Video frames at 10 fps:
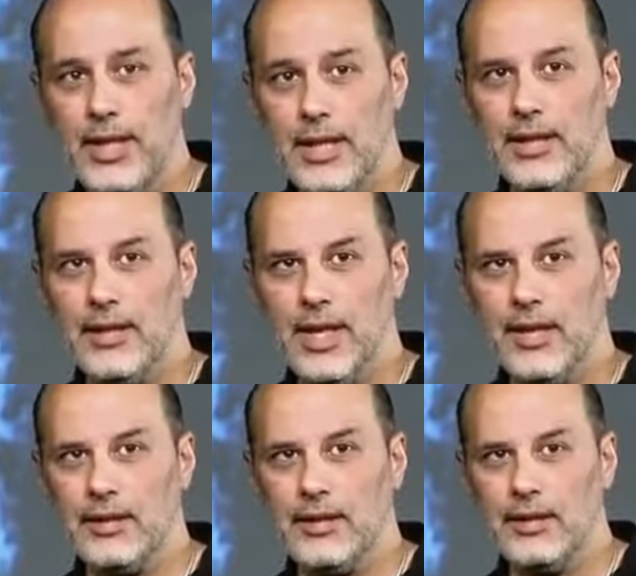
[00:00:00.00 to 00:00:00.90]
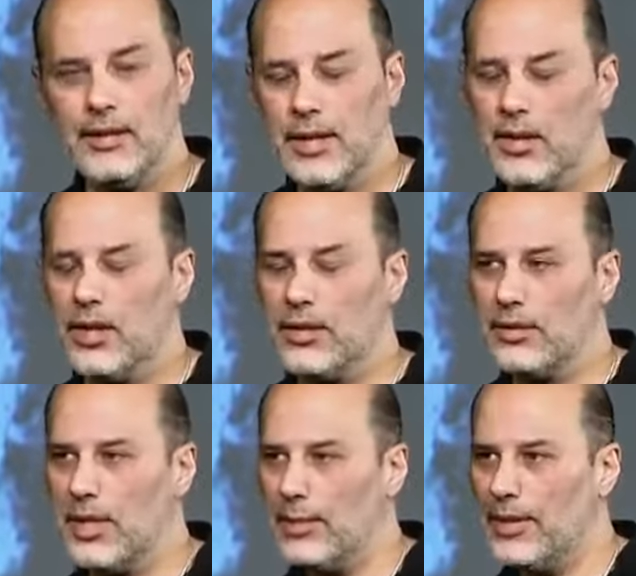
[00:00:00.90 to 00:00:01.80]
is, as the
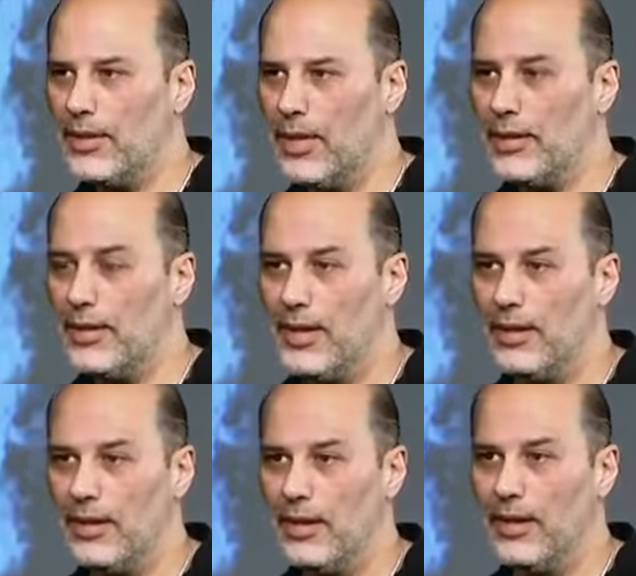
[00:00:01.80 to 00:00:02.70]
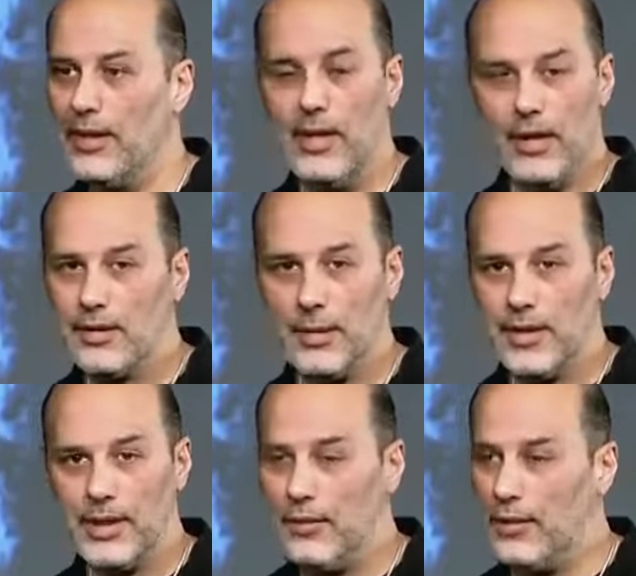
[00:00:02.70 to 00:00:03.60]
psychologist Thomas Szasz said, not
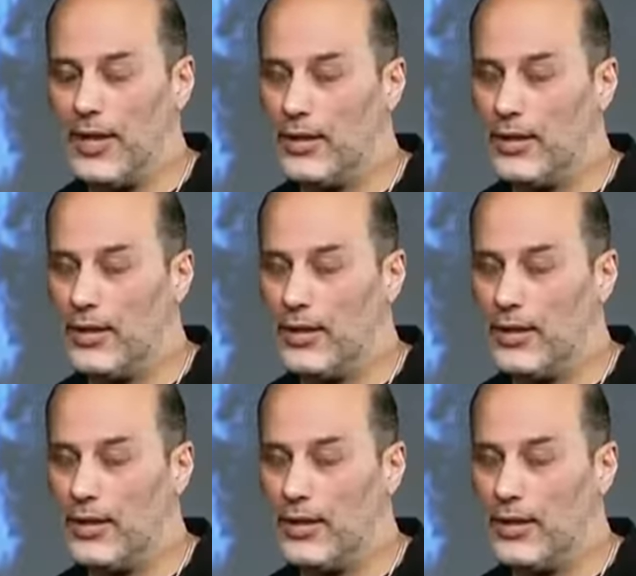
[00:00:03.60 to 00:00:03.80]
something